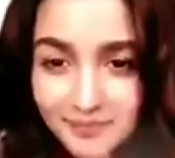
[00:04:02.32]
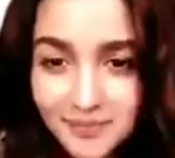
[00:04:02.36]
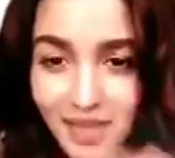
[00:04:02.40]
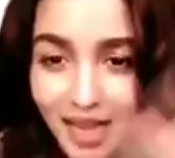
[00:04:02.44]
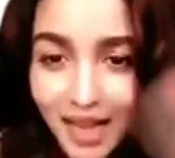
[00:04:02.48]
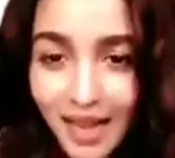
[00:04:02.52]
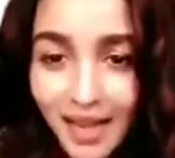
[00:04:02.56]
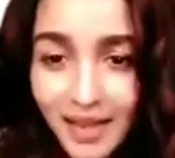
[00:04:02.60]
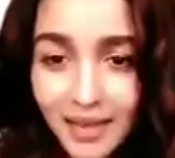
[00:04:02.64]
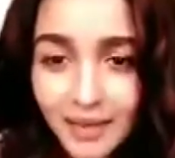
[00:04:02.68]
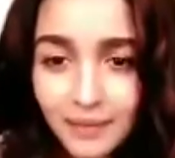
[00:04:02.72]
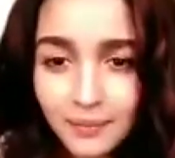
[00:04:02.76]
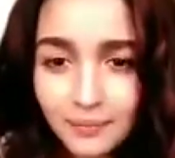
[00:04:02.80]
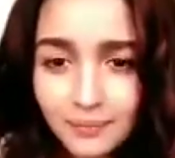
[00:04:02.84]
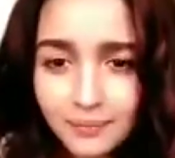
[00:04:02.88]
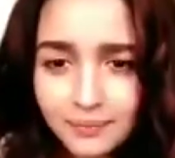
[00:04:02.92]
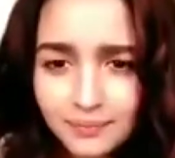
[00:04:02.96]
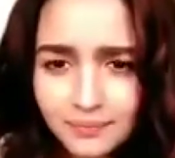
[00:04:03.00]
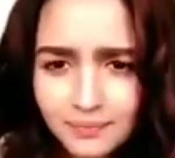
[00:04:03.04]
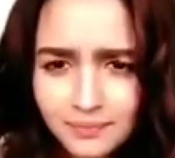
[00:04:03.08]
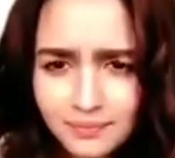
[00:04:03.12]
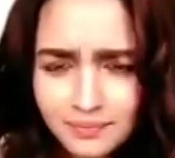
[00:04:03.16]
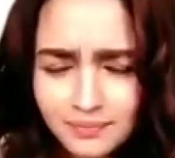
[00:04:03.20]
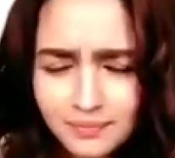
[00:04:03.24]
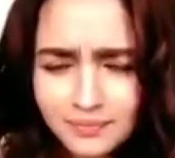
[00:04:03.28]
Hi,
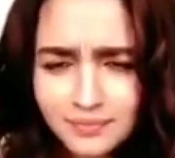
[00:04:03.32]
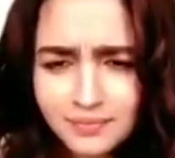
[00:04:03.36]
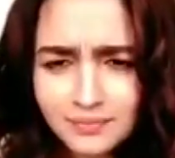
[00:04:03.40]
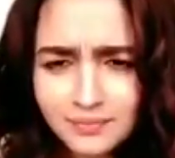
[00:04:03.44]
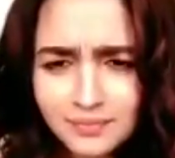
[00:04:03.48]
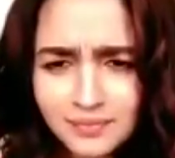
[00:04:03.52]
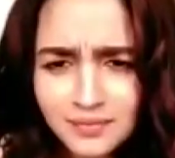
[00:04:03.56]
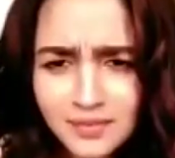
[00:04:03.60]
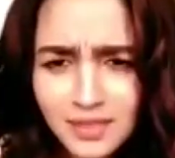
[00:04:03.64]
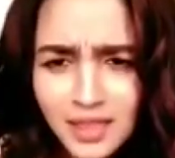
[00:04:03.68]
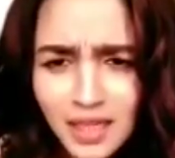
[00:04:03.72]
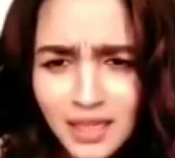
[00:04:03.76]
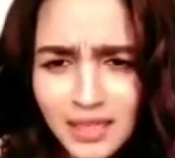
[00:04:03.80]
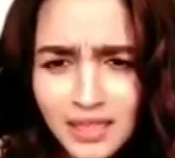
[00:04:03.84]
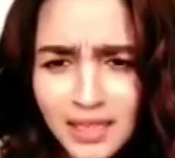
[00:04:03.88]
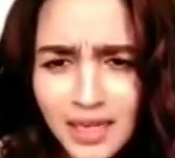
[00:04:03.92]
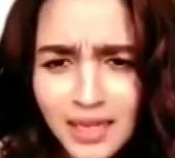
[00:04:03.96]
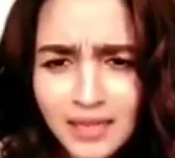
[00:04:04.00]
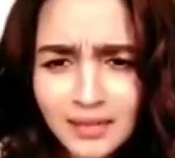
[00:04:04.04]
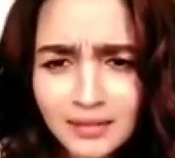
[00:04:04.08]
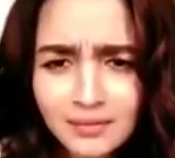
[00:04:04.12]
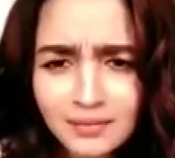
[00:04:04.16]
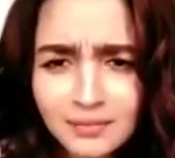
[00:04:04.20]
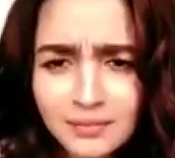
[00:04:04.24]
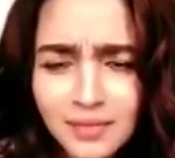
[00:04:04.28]

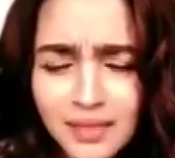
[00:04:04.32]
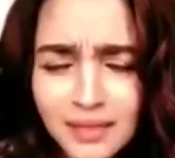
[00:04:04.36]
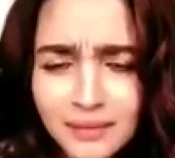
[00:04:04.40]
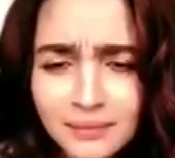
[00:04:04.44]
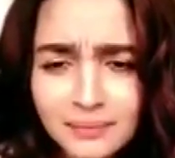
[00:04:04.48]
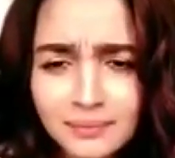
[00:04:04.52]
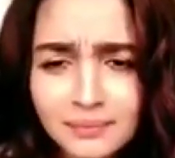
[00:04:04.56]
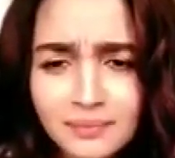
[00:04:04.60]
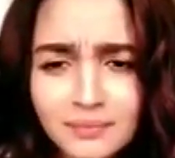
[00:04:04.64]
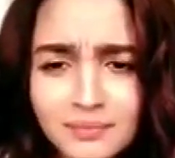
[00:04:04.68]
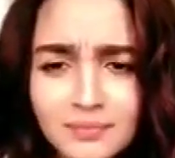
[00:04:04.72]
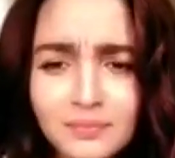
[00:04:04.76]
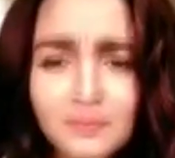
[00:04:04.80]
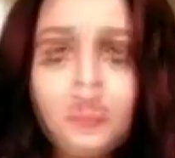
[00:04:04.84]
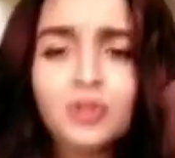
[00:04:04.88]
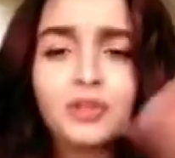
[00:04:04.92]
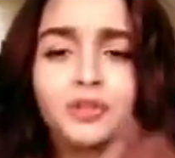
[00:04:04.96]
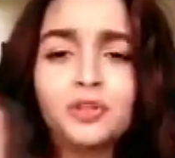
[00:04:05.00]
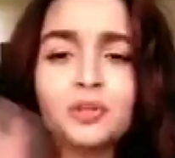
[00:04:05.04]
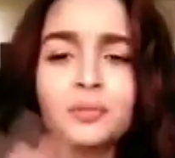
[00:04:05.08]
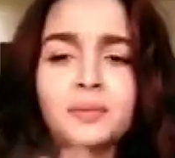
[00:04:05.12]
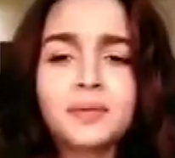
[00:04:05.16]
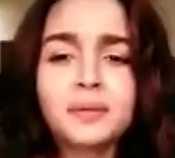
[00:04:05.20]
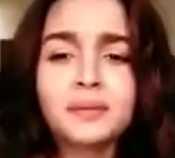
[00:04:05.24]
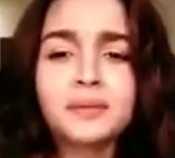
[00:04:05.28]
Kalyan. I'm not
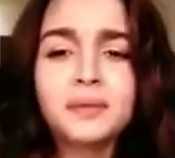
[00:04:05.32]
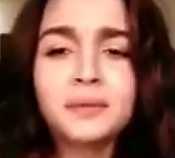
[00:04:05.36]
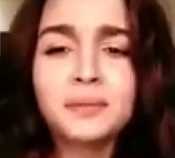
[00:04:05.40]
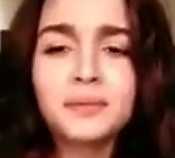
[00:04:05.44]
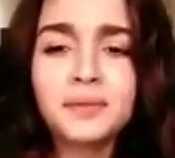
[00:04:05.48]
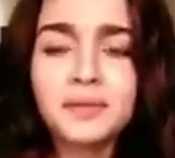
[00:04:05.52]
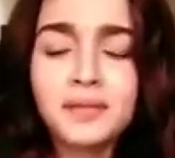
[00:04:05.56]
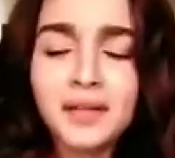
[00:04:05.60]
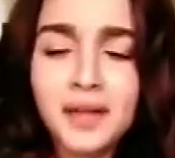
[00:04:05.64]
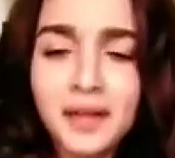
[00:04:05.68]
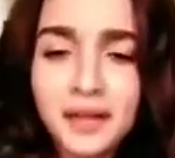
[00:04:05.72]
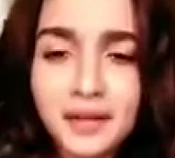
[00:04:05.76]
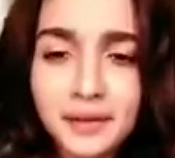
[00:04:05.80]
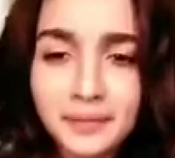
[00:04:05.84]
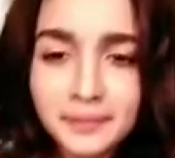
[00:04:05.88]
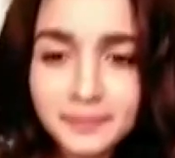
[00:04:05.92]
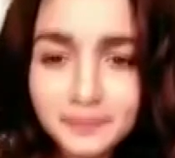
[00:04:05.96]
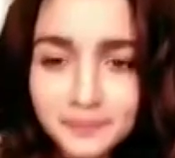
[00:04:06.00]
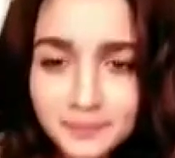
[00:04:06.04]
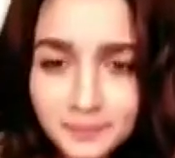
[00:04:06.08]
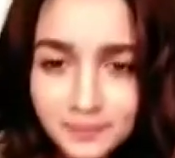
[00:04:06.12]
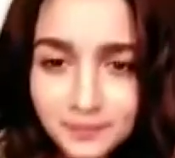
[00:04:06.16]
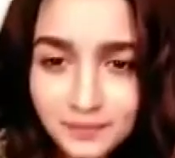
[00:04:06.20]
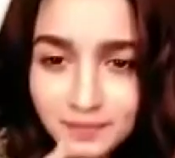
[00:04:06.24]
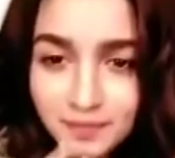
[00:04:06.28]
your baby, but hi.
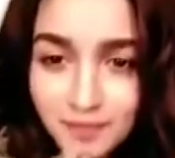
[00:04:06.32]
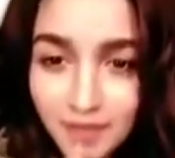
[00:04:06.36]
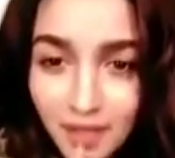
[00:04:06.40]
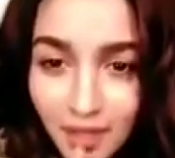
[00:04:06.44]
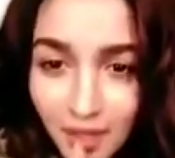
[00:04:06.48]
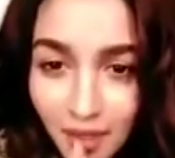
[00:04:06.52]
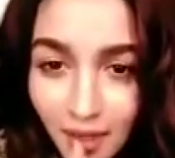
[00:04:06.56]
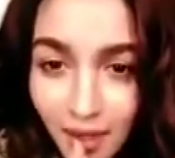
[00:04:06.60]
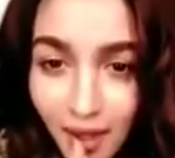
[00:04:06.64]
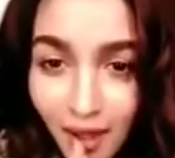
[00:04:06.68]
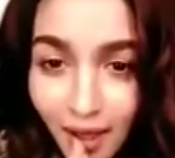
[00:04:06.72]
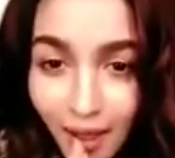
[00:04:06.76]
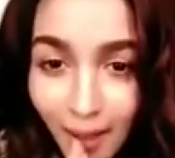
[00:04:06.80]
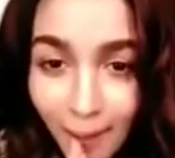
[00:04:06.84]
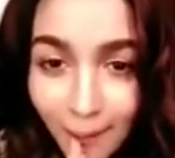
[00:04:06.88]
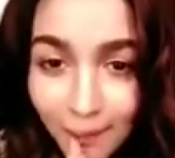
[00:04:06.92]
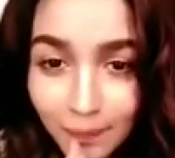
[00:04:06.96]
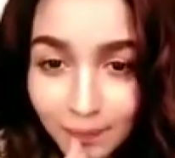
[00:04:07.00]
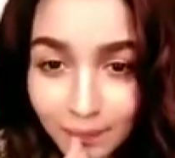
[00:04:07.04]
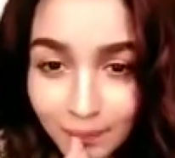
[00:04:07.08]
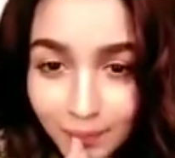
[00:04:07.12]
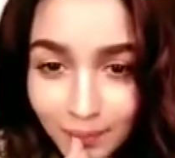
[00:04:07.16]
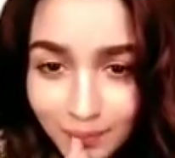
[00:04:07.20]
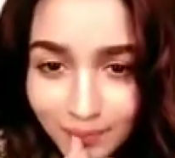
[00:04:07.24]
Up.